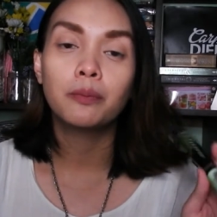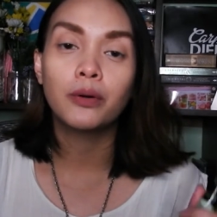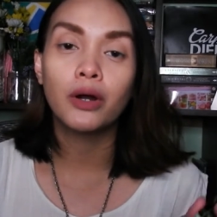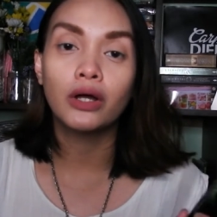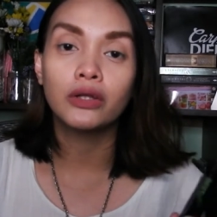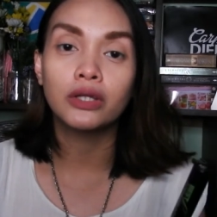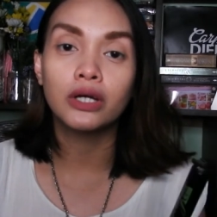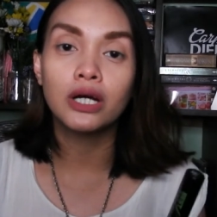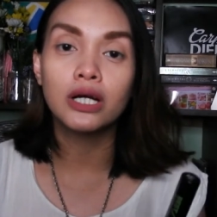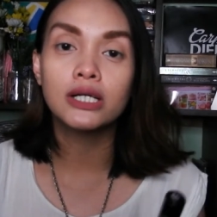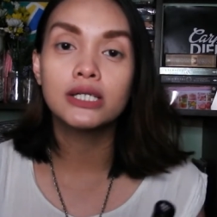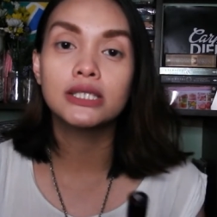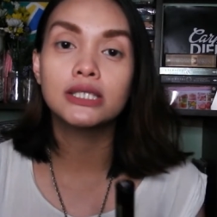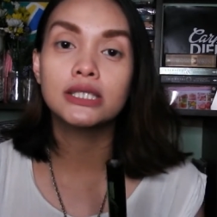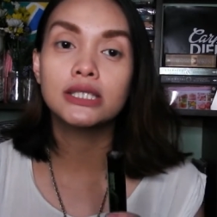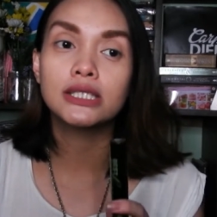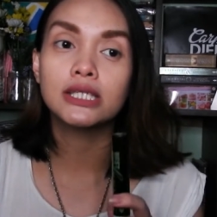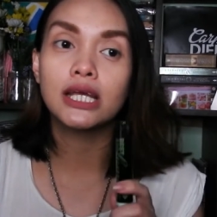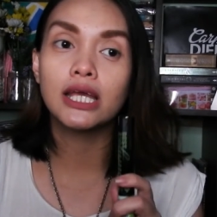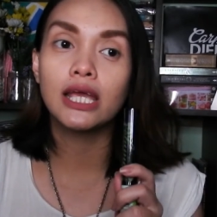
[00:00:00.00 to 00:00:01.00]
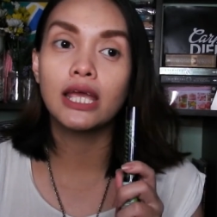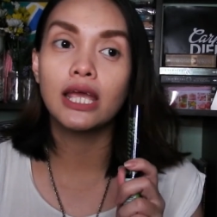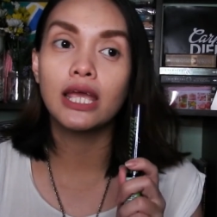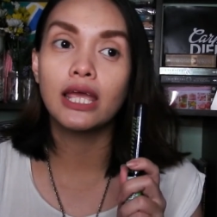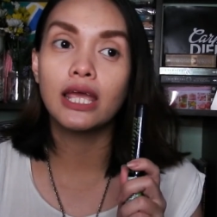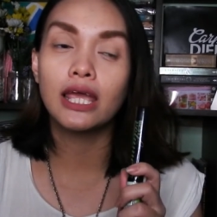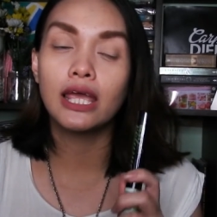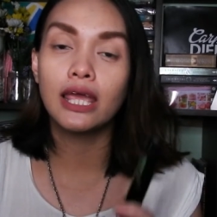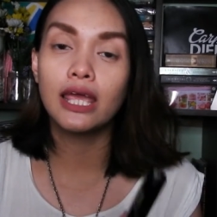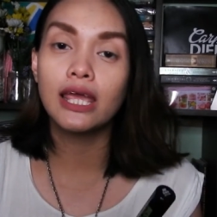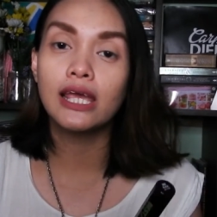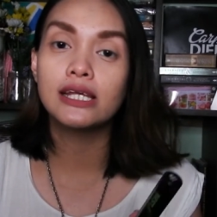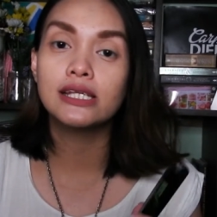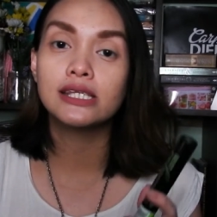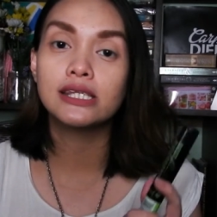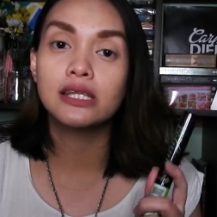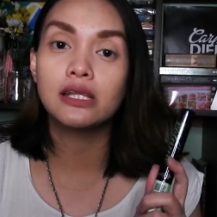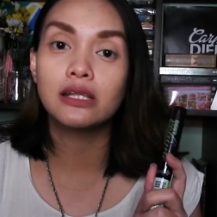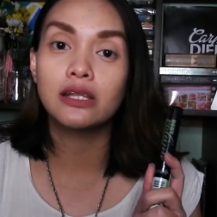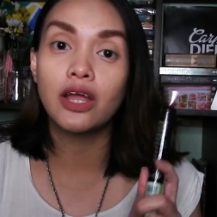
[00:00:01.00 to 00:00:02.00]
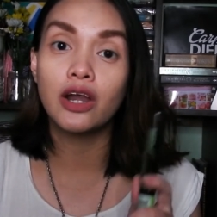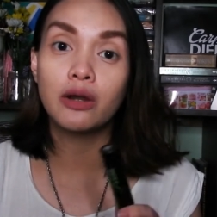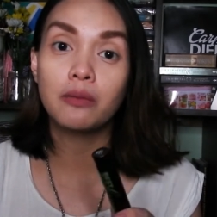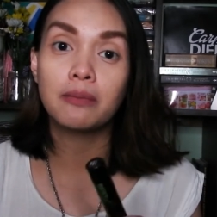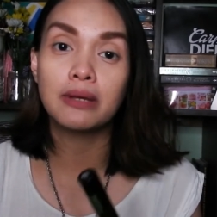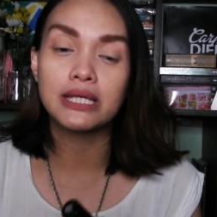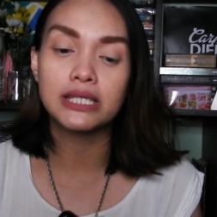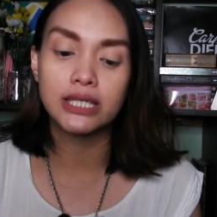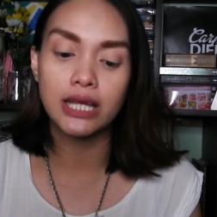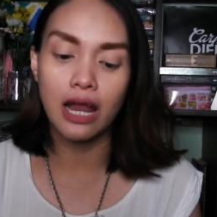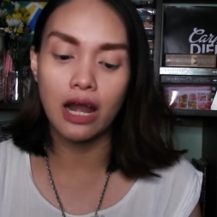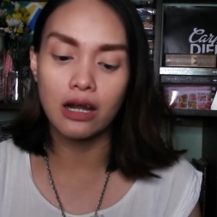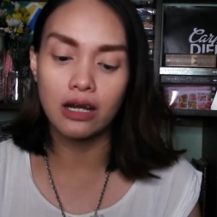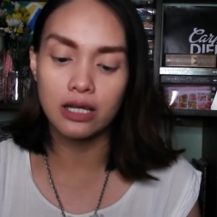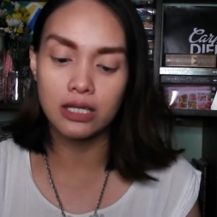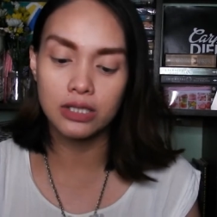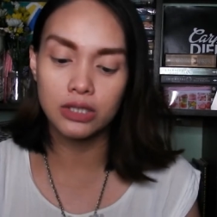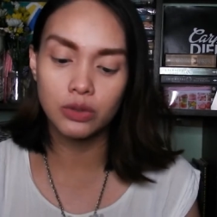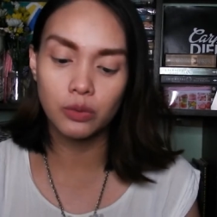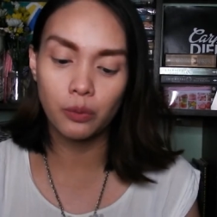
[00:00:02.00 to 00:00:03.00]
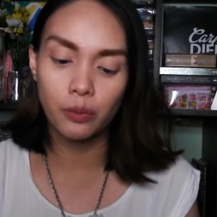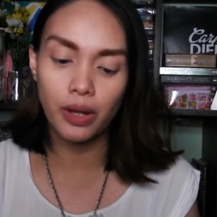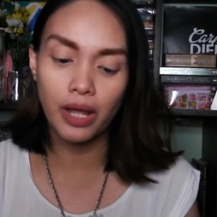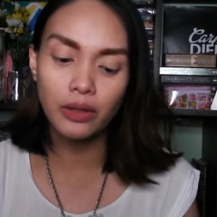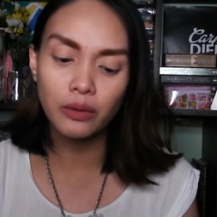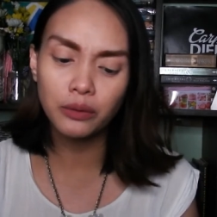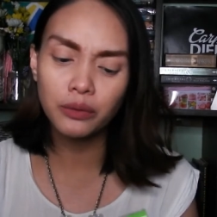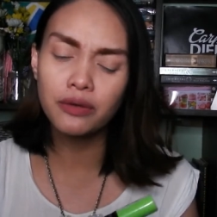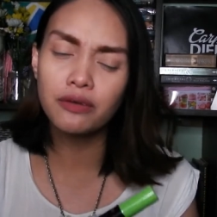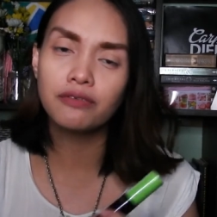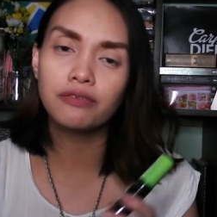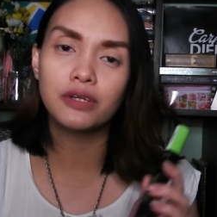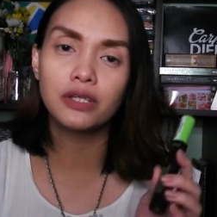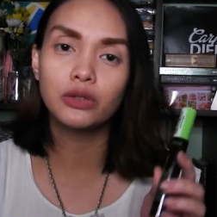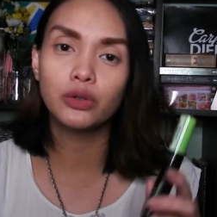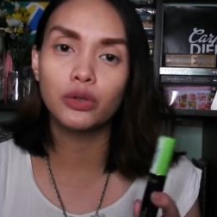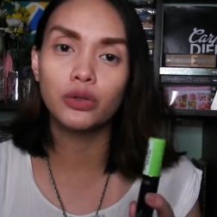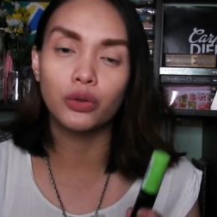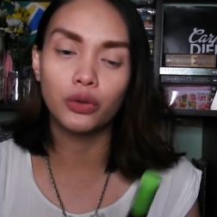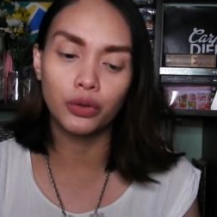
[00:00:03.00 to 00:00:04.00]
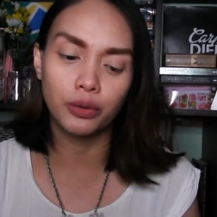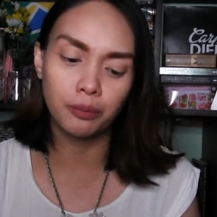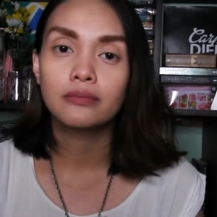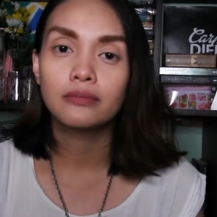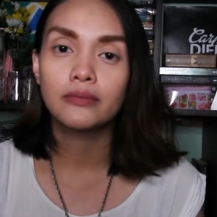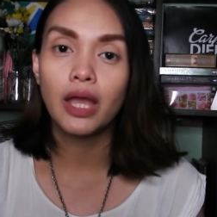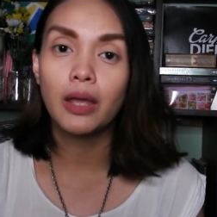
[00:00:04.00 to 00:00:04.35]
products is their mascara. So, I don't know if ito yun.